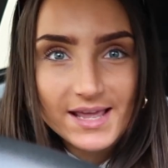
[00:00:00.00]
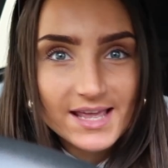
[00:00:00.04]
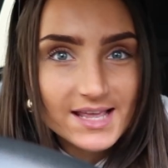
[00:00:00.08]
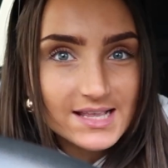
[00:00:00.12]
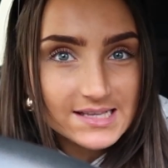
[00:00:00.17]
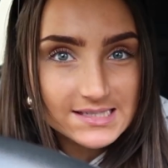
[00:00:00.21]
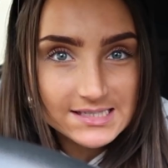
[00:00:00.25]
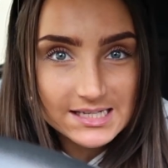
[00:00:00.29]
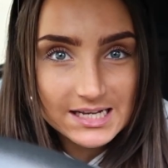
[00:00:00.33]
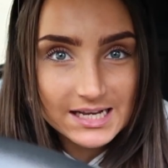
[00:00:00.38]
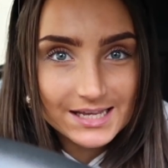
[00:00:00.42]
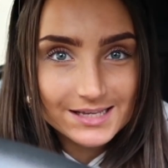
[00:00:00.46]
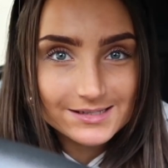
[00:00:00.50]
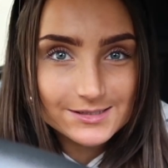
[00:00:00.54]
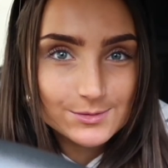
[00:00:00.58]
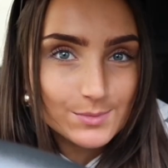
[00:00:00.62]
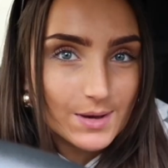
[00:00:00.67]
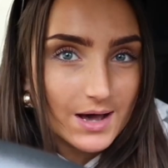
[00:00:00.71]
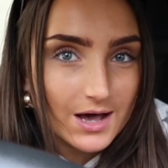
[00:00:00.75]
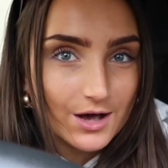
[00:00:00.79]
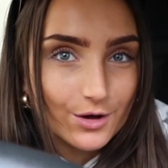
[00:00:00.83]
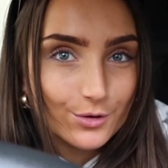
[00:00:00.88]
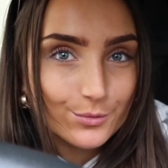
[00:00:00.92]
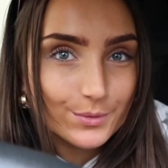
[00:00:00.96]
Italy as
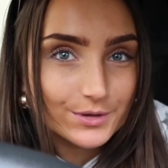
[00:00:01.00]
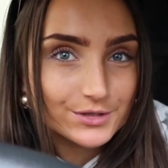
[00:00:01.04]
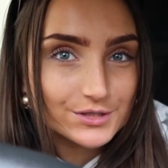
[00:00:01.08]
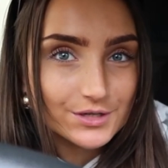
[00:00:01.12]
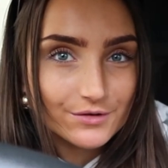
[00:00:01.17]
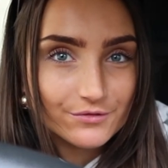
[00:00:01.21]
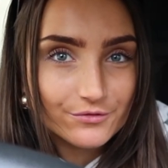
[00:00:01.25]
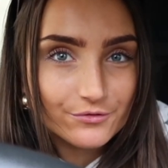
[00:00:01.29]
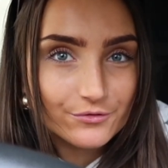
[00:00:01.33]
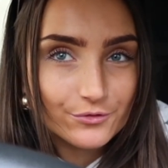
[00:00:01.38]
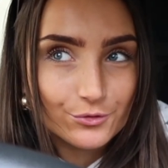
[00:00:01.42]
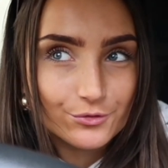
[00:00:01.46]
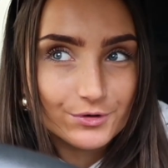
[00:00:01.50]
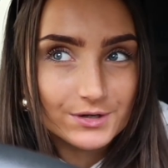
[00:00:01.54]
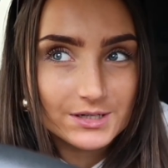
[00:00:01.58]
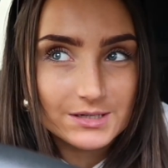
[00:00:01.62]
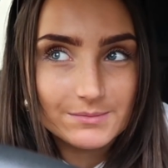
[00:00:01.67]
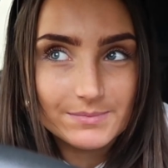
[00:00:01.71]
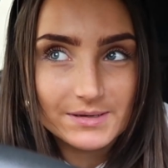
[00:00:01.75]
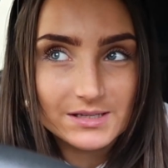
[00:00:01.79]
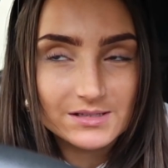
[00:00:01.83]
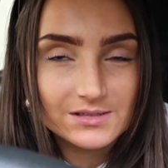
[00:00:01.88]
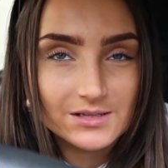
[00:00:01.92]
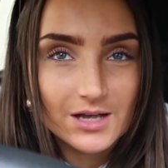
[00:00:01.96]
well, which I've
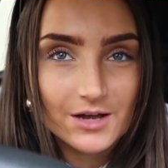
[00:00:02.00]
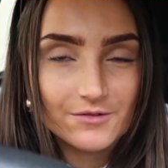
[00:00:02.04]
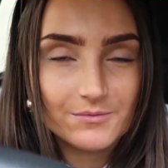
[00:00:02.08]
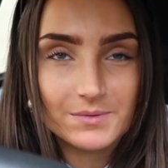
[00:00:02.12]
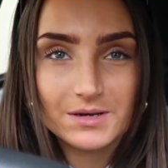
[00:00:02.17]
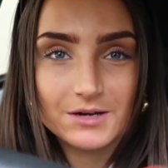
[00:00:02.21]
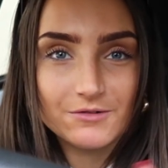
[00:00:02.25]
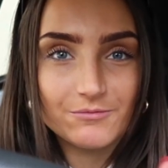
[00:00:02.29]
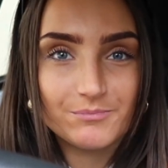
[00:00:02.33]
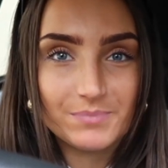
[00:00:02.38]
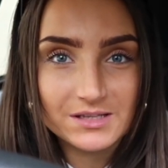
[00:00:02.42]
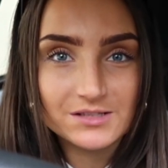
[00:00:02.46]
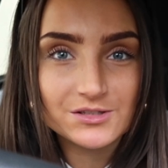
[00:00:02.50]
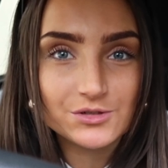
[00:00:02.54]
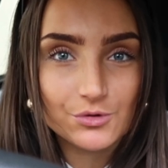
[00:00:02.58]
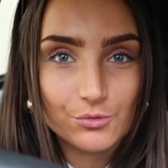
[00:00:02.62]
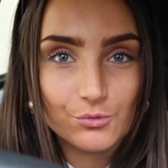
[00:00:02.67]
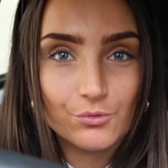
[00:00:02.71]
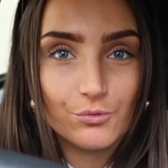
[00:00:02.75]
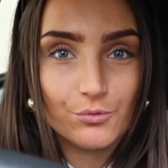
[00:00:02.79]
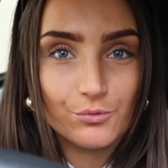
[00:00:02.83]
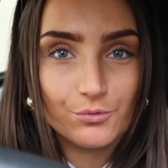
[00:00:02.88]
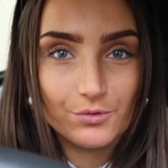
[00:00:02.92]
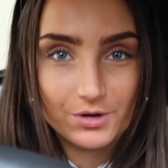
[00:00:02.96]
been to
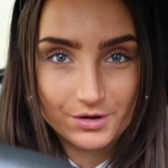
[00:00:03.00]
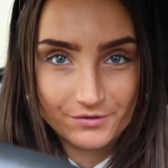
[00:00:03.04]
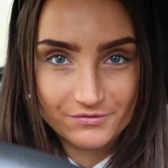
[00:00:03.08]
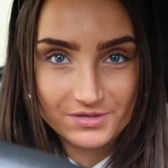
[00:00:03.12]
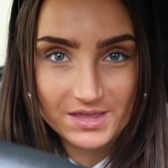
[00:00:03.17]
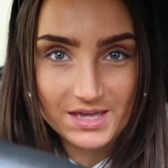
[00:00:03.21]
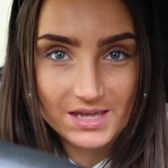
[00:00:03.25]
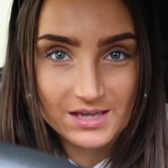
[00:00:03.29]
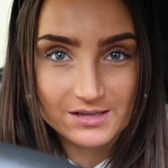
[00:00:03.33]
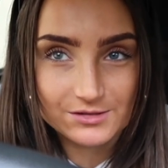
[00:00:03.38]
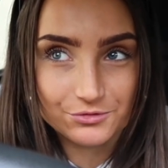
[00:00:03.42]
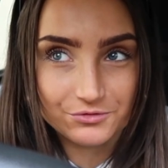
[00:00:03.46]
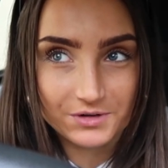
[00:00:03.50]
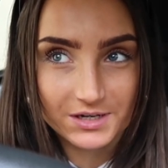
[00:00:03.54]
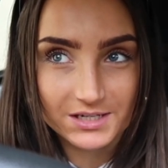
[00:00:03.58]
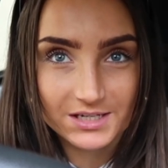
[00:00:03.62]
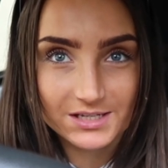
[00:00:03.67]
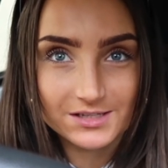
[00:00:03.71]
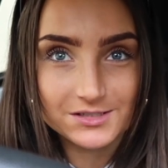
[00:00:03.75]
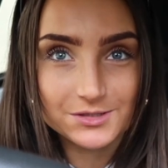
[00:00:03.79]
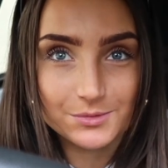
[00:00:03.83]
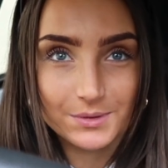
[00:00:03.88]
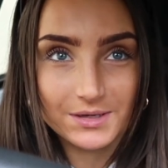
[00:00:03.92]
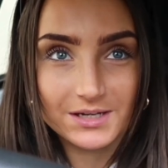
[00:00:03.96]
all of these
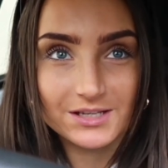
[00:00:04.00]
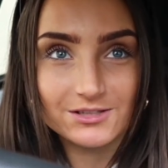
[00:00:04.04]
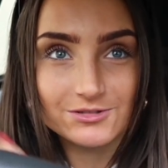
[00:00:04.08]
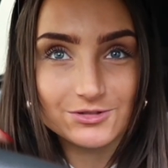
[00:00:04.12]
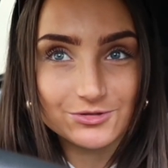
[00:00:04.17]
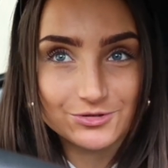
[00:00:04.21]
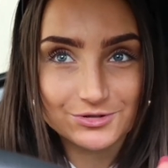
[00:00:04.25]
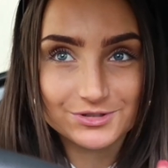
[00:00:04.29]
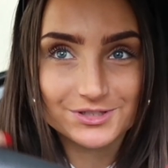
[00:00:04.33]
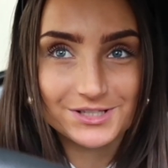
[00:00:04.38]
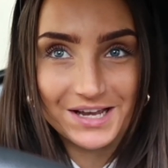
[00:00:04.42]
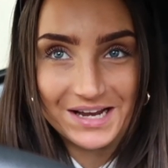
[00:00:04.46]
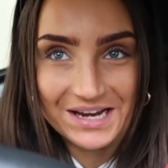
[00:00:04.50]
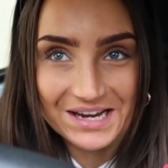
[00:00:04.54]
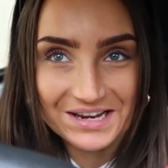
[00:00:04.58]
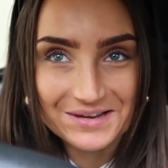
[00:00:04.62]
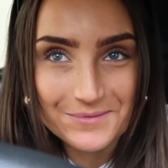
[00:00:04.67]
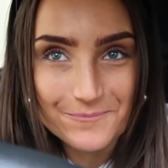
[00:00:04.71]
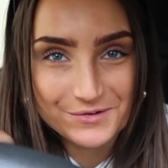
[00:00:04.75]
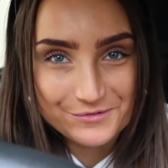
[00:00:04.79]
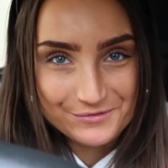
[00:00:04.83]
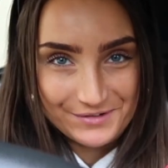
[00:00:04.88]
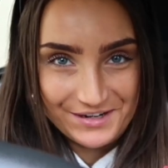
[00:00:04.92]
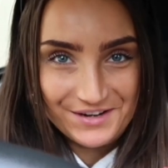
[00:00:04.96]
already, so I need to just
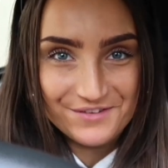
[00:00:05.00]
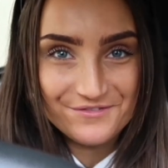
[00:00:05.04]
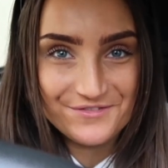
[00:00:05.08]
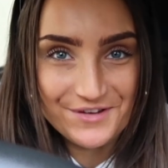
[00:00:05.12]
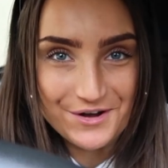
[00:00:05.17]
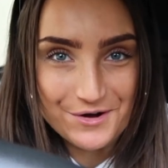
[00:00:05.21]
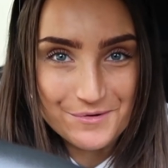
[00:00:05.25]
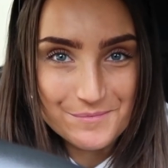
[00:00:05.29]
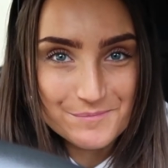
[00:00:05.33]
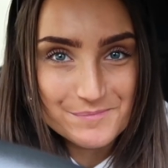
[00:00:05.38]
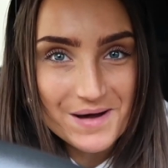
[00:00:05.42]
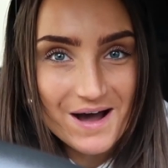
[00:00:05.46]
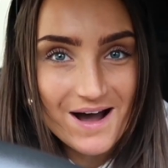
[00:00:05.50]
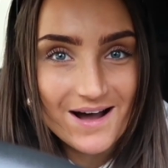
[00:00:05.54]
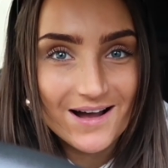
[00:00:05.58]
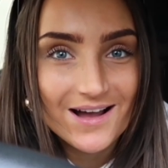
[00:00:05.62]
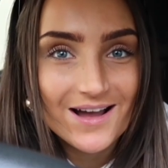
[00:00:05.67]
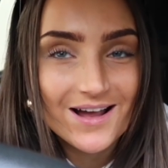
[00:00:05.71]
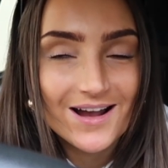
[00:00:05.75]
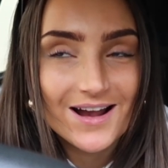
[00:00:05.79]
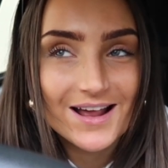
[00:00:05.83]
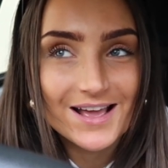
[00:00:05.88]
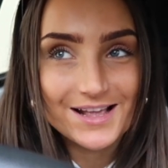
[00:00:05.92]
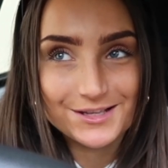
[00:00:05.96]
like refilm, but
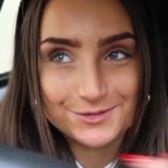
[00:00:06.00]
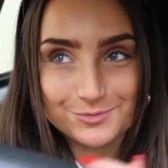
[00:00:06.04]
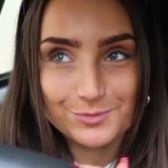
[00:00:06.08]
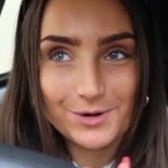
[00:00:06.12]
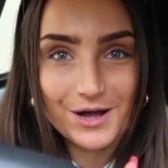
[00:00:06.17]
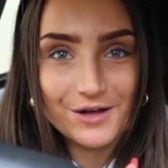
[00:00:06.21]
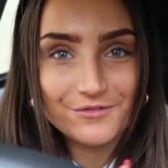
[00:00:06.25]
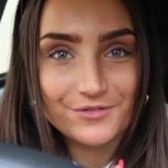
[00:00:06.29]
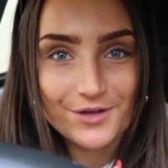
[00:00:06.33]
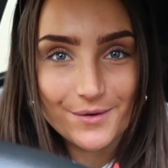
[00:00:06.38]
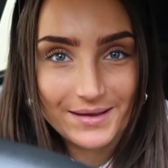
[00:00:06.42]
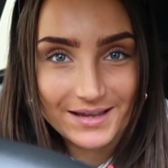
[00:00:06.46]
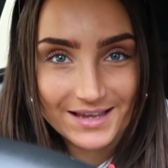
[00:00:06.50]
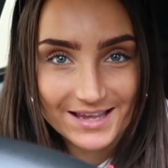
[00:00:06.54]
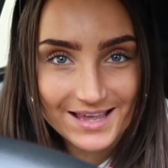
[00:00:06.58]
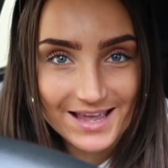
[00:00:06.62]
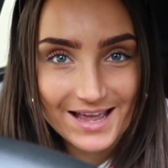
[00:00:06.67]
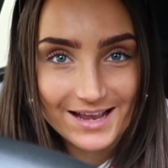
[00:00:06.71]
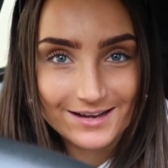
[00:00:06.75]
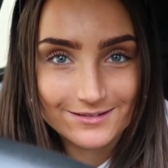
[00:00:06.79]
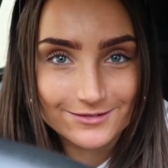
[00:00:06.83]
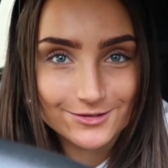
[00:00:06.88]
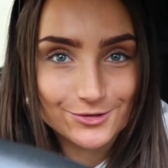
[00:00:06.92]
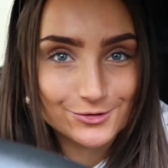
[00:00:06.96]
it's worth going
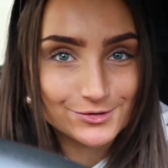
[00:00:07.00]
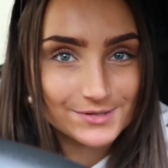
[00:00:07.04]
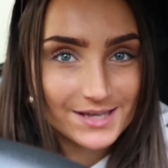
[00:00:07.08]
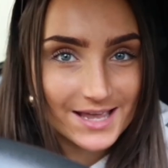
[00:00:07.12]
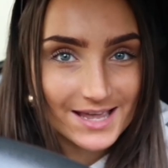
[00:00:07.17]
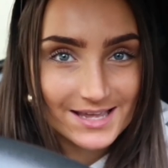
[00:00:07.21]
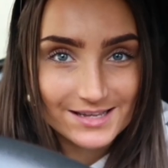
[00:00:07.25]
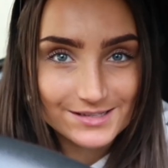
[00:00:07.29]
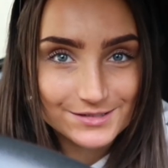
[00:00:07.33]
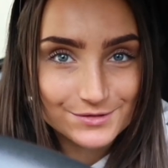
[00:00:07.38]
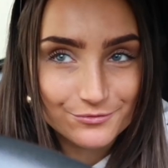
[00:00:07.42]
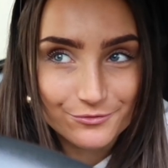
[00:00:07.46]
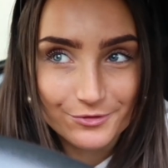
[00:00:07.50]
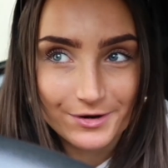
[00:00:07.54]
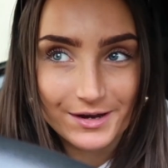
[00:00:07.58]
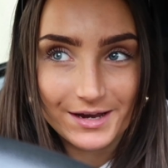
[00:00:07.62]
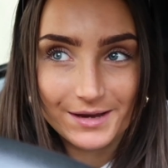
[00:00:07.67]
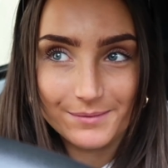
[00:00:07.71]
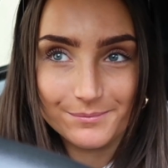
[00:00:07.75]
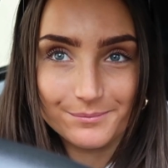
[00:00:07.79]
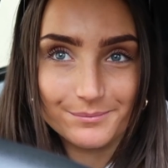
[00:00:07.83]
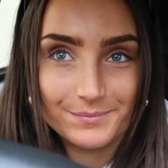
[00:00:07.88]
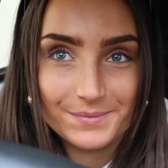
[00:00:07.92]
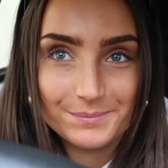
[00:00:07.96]
again because A, it's free,
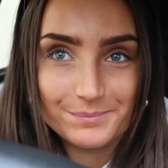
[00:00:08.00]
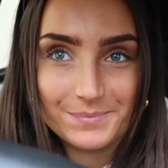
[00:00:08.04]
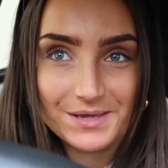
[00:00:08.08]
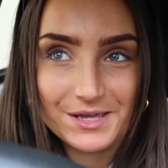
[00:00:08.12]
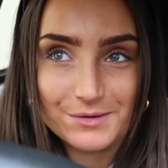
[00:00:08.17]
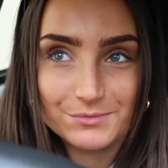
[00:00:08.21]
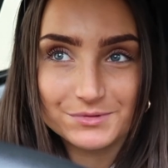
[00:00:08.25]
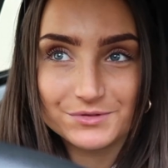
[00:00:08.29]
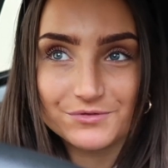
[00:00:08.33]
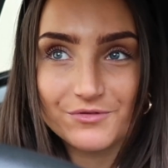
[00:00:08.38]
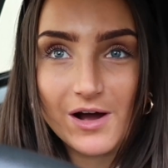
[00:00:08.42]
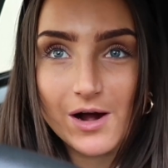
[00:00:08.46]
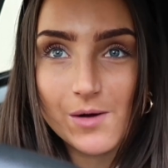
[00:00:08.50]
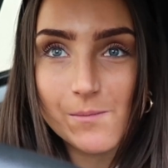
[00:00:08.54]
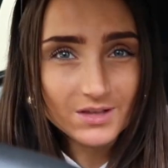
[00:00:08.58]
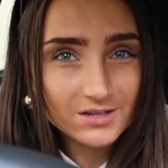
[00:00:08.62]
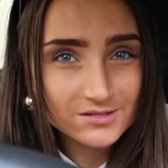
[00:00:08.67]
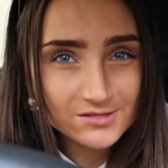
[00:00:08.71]
and B, it was fun.